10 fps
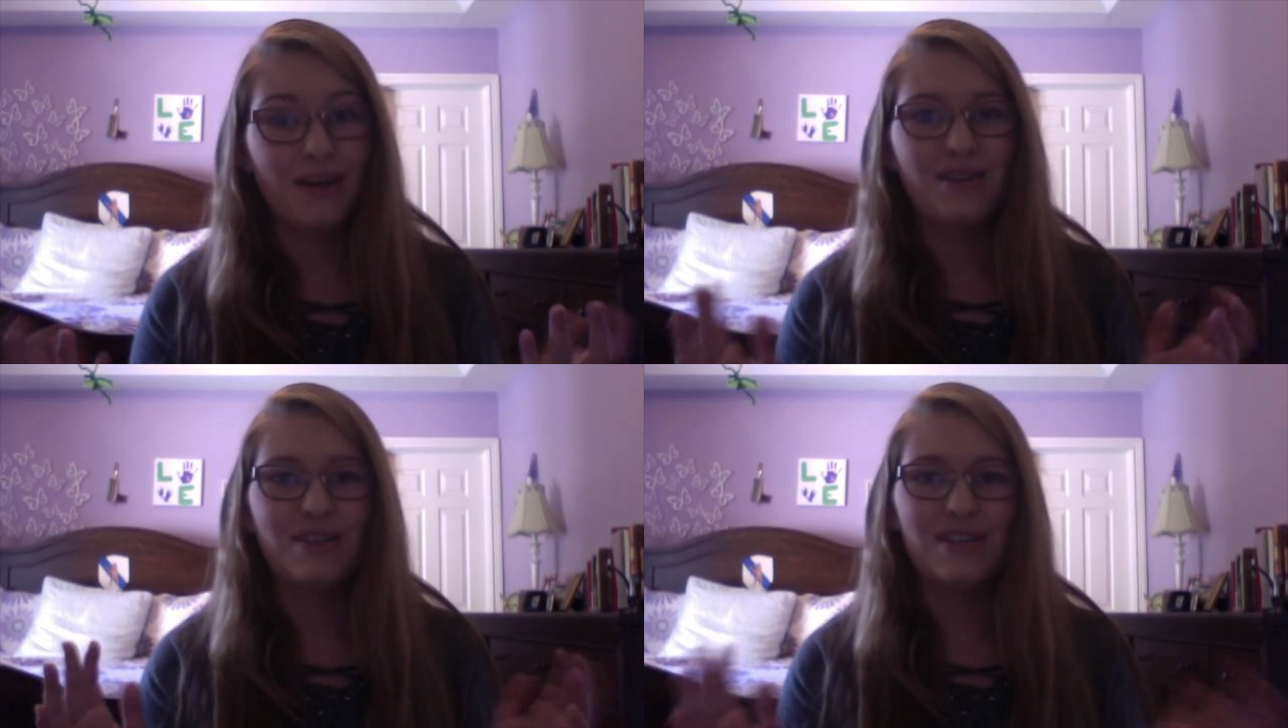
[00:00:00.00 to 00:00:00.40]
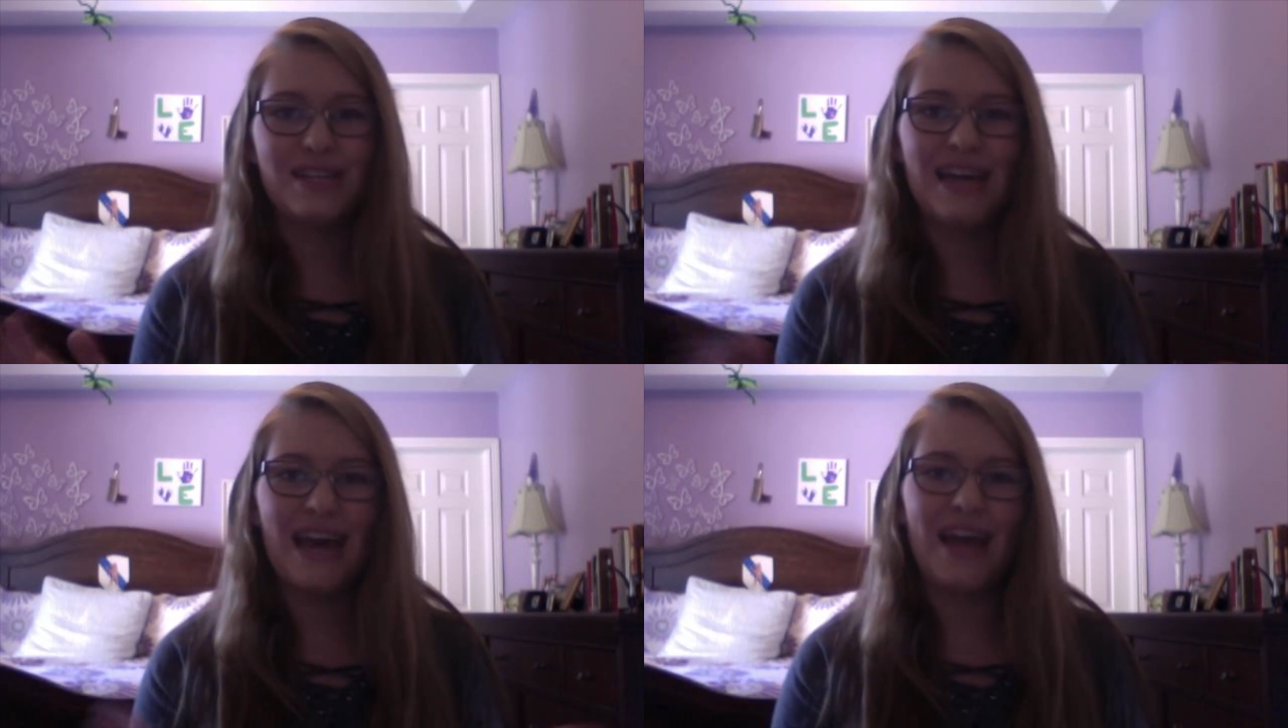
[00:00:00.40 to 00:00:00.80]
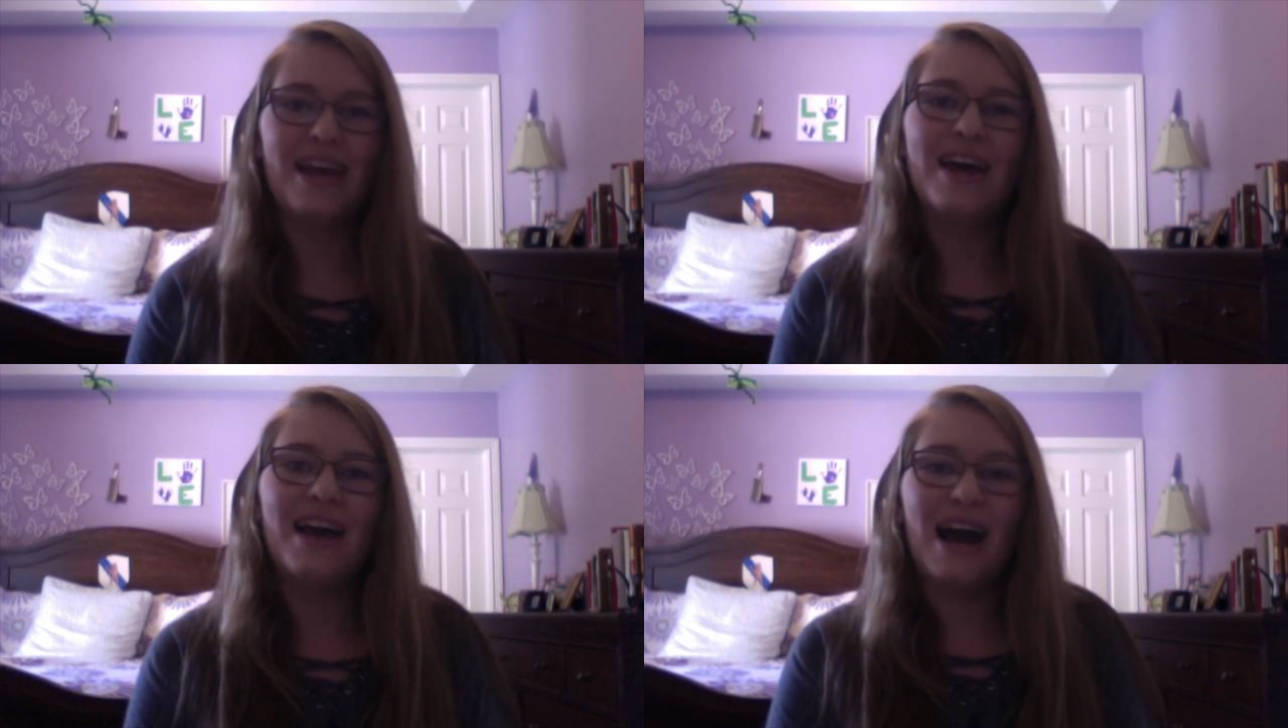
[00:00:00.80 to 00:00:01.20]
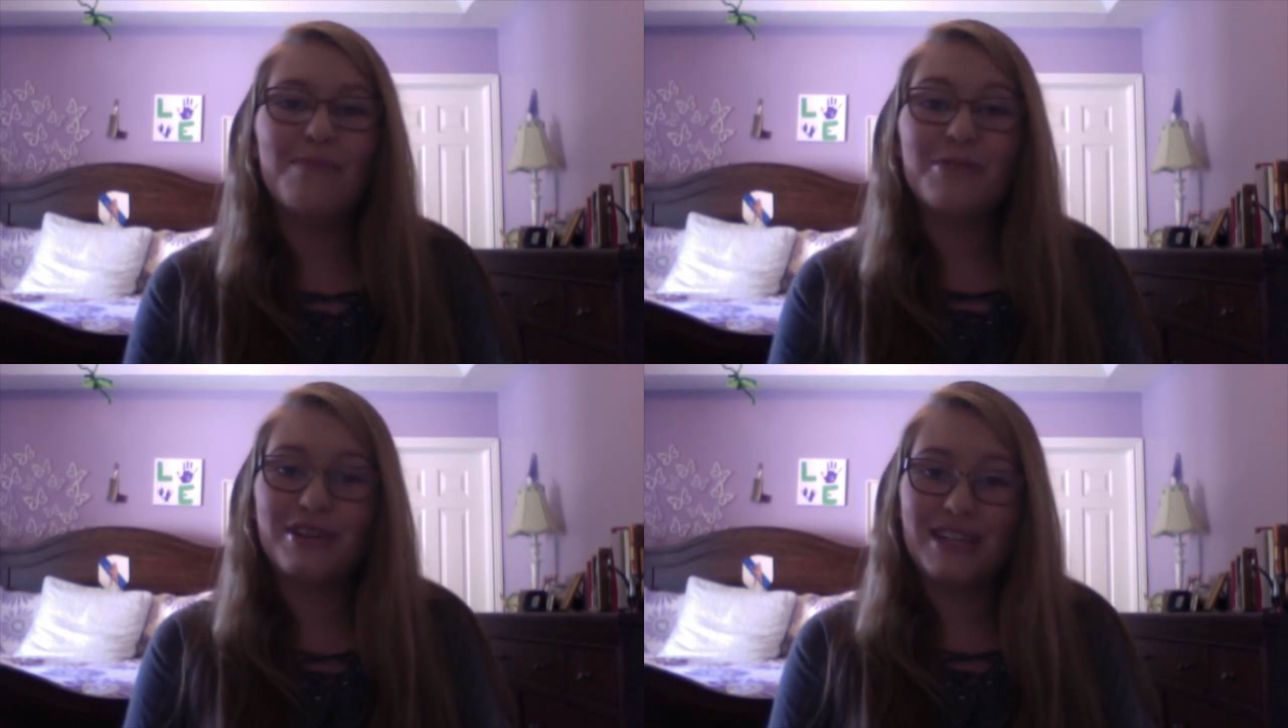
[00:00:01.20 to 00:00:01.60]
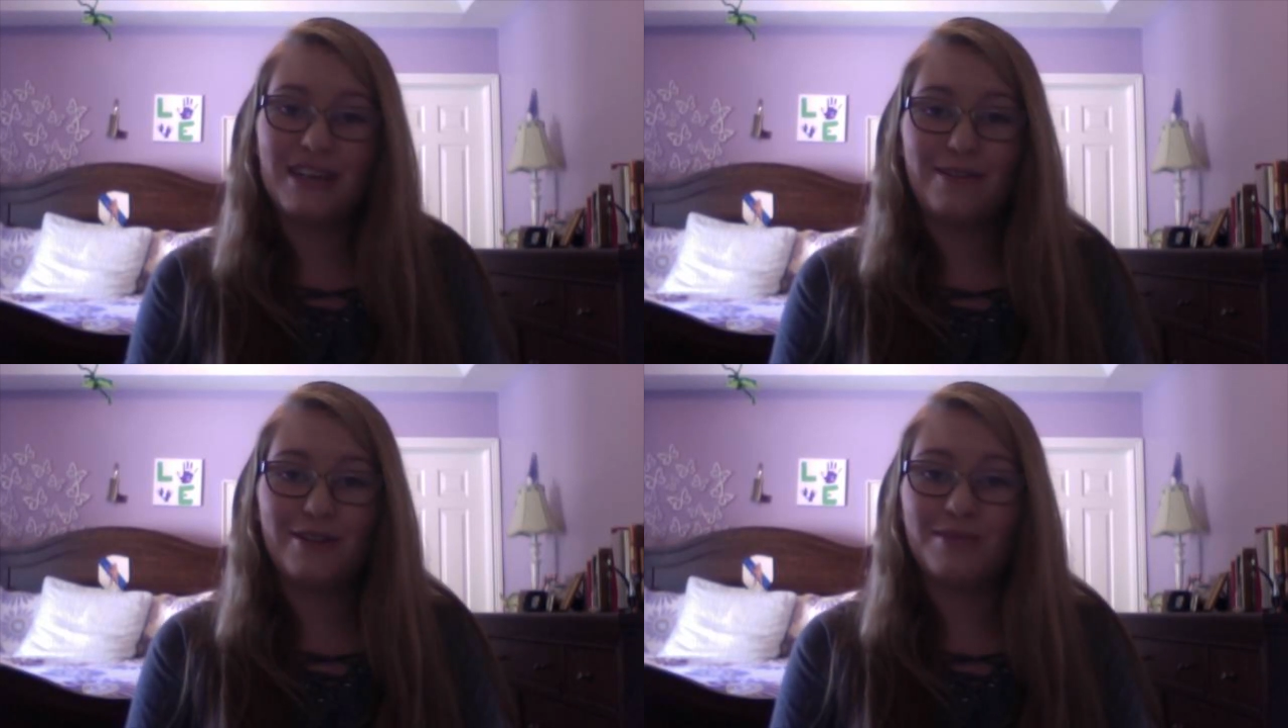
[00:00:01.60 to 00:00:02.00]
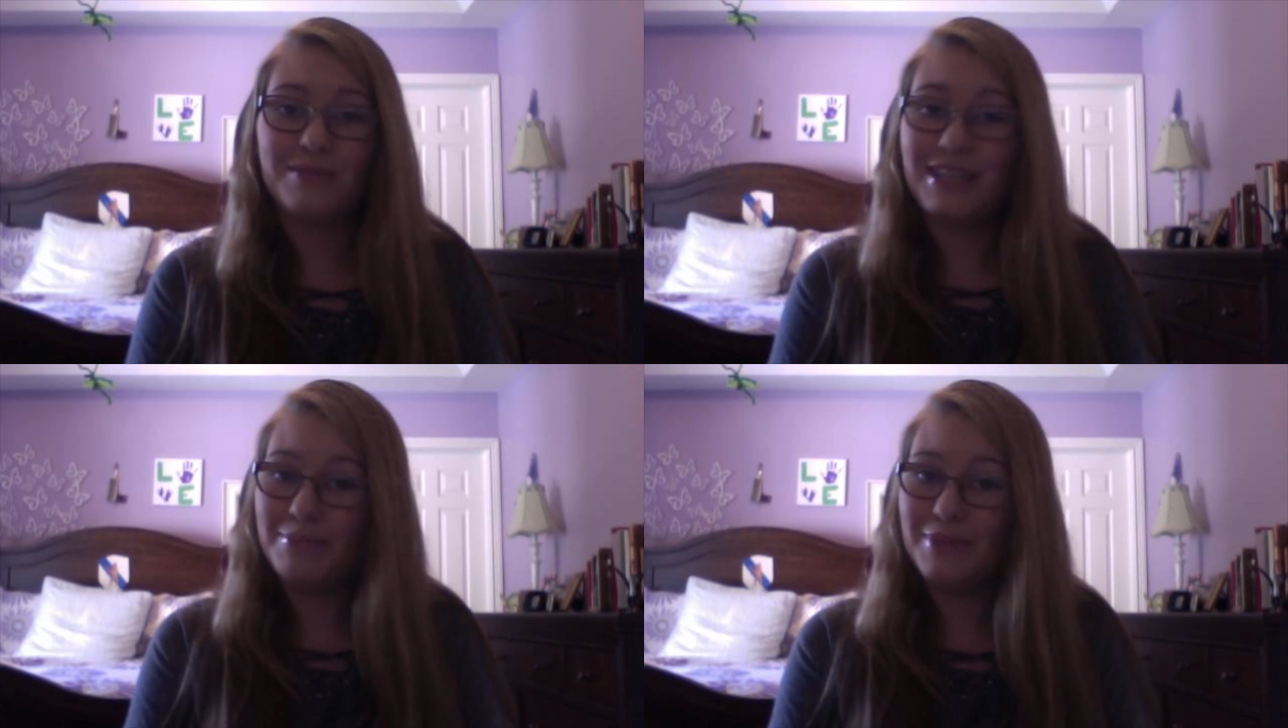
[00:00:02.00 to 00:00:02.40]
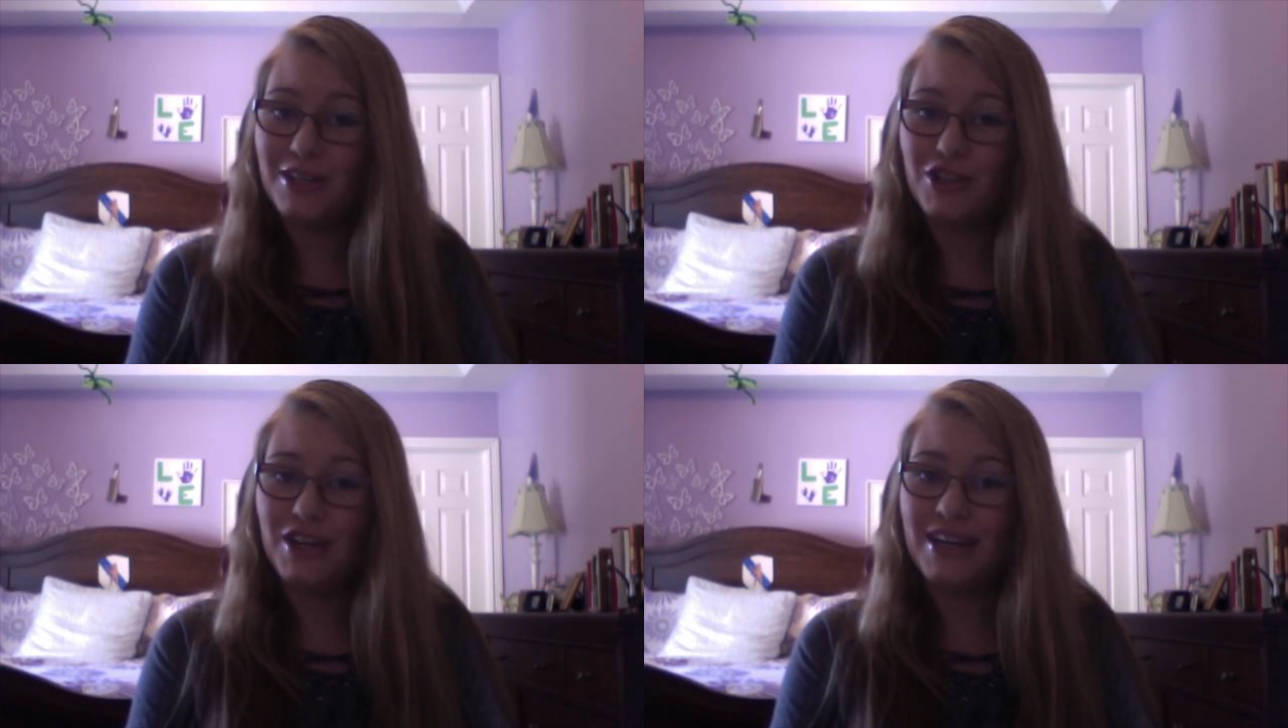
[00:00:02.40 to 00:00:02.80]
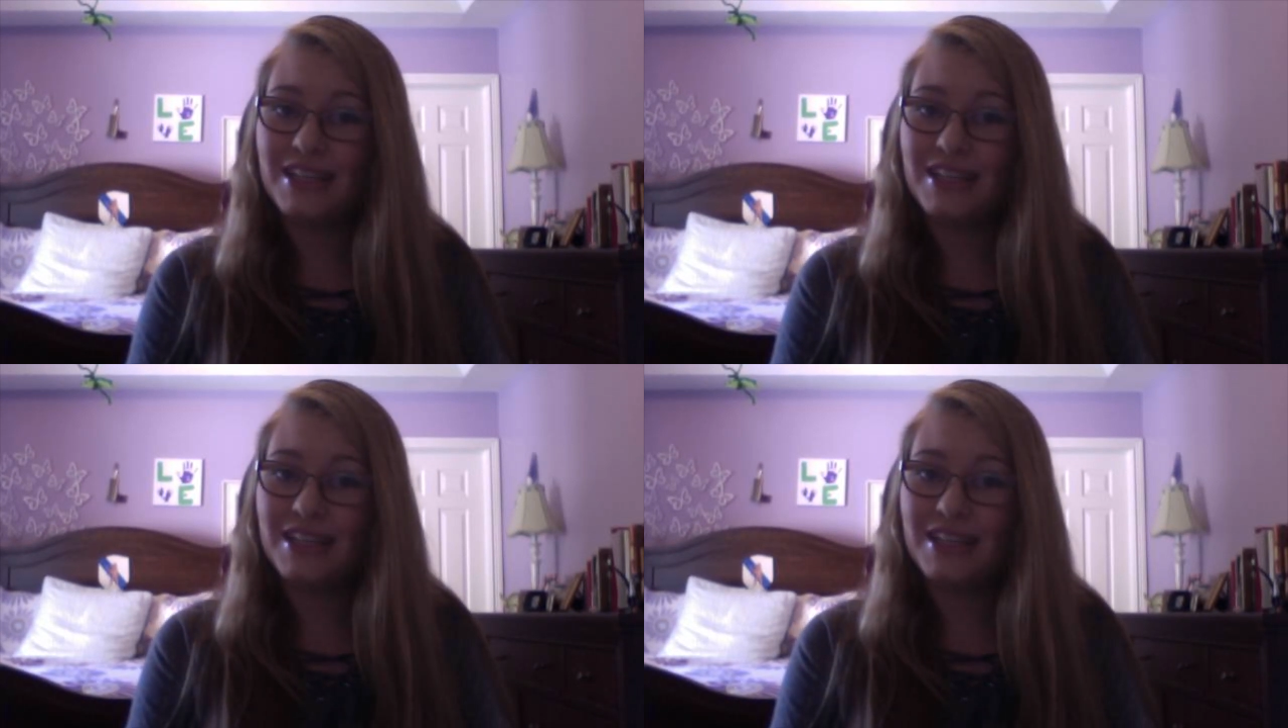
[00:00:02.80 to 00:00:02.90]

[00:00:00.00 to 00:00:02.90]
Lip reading: So today, I'm going to give you some tips and tricks